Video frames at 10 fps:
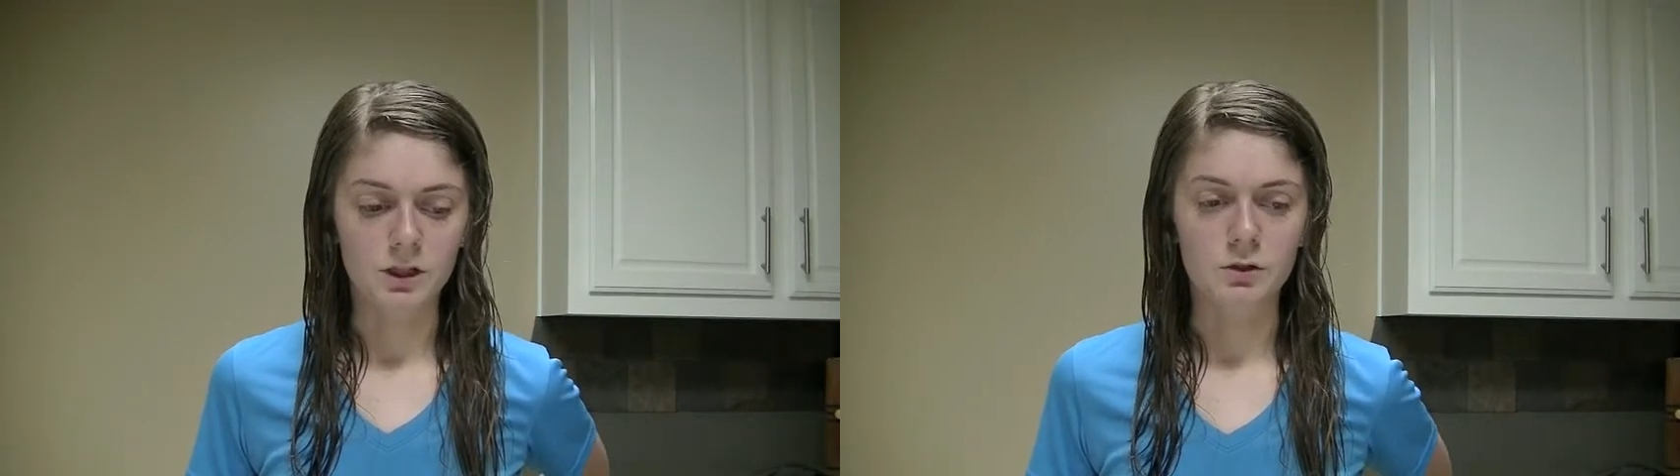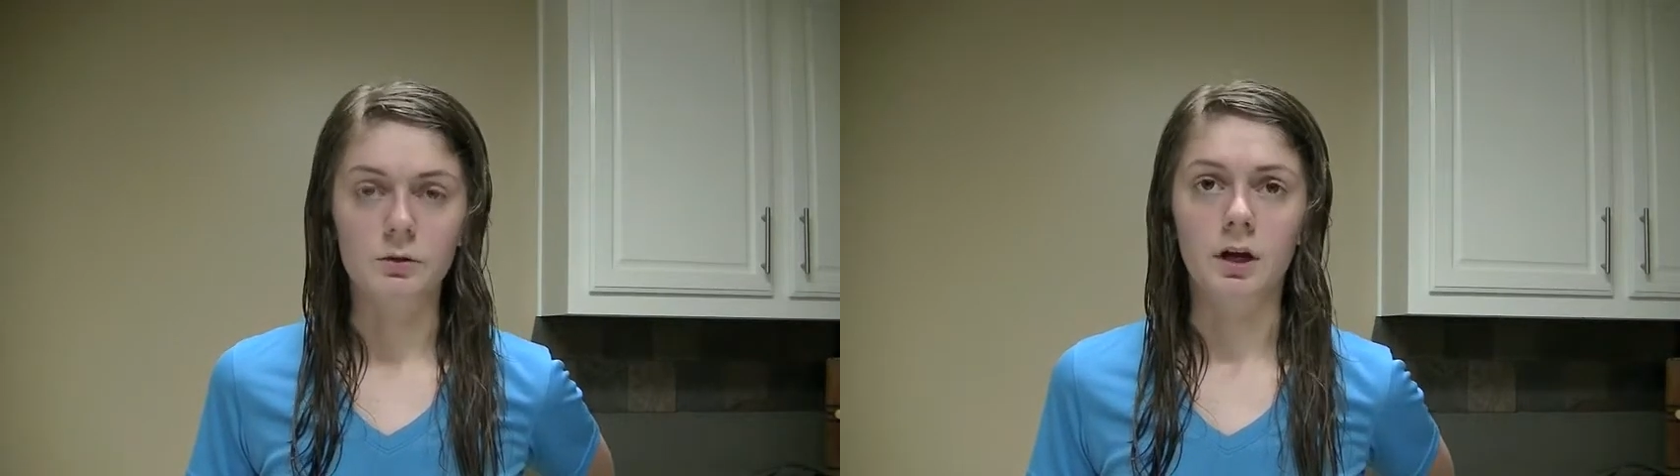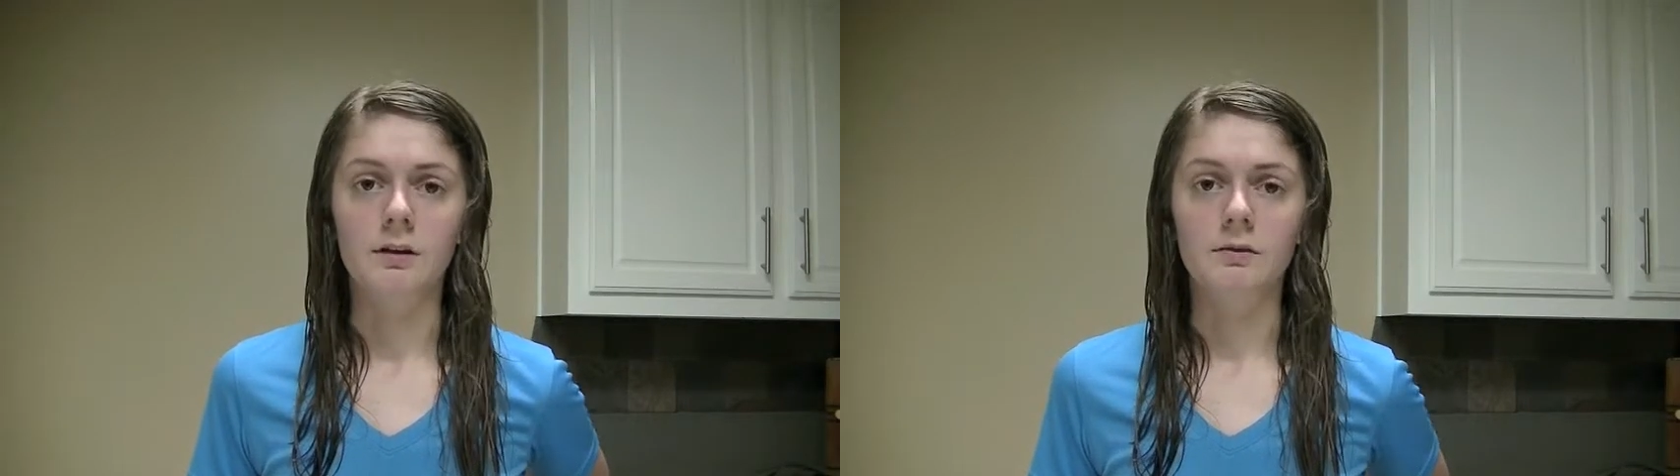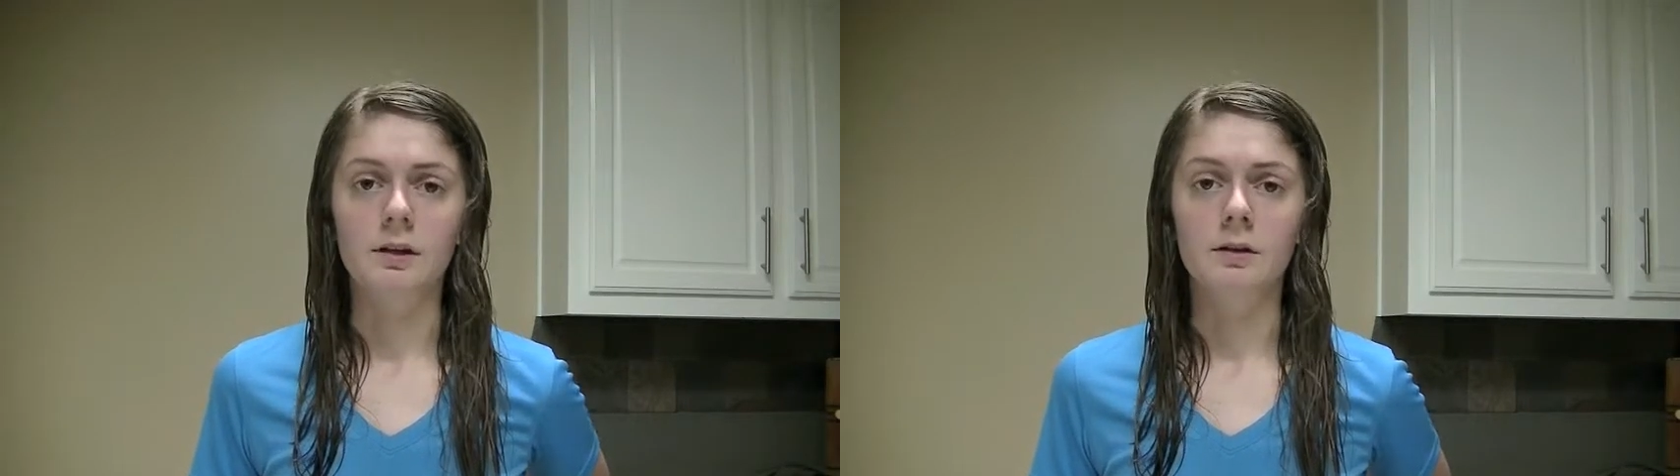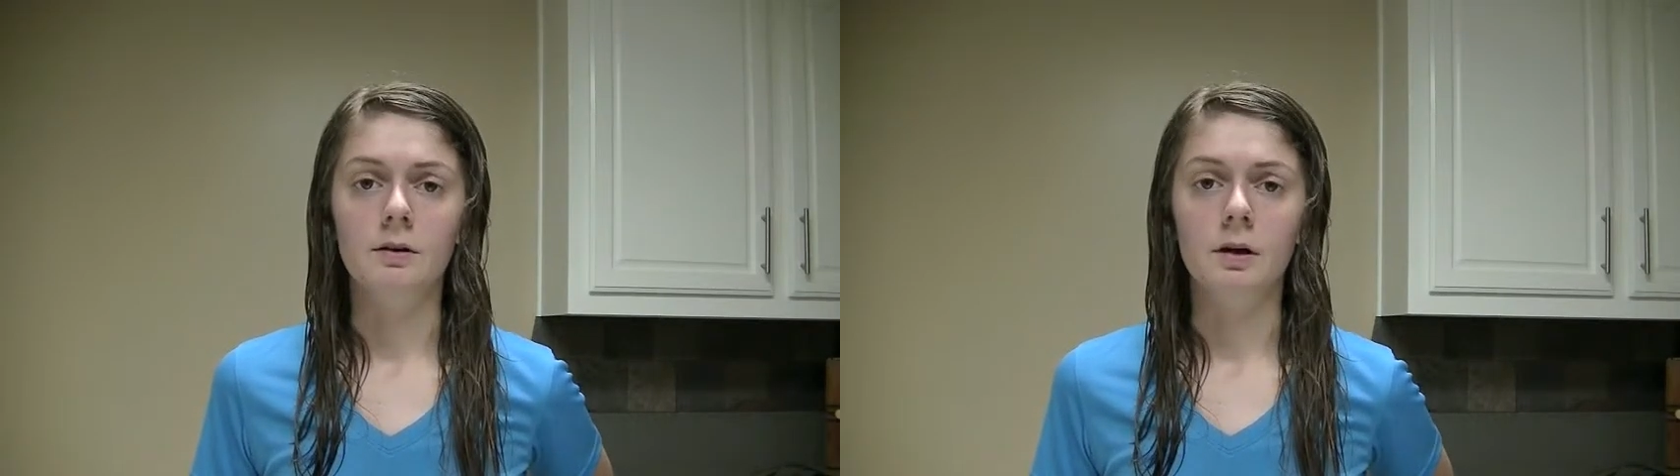suit kind of
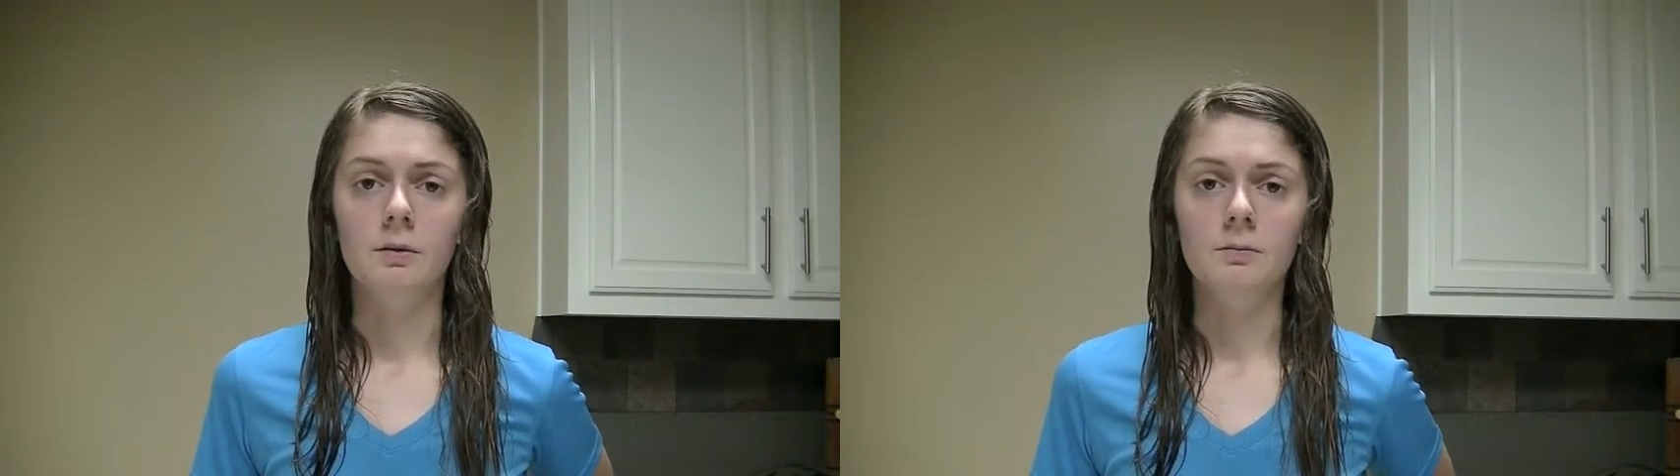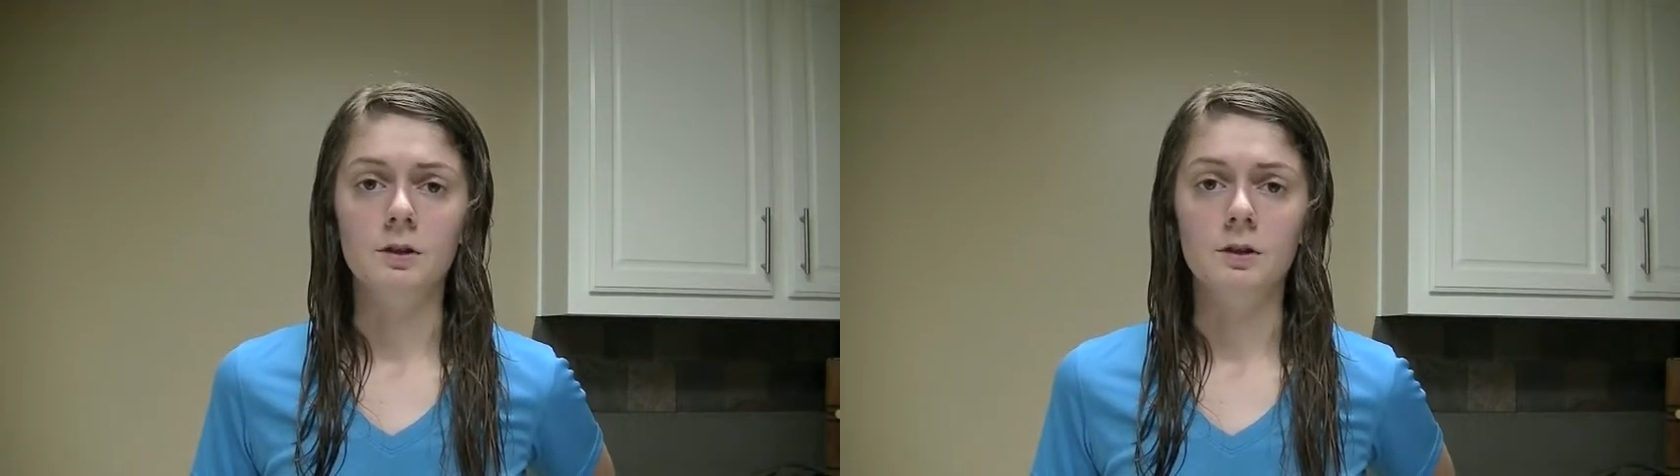in